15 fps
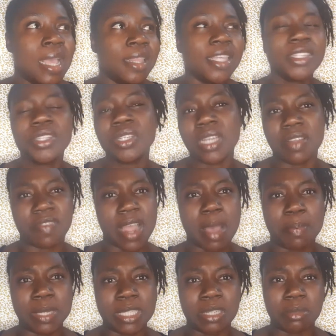this could never
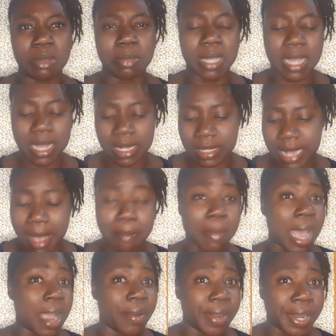happen to me because I'm
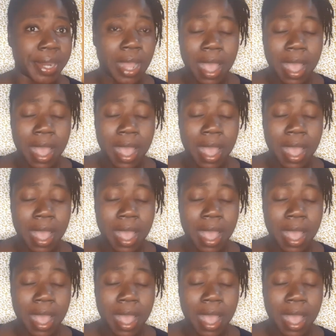married,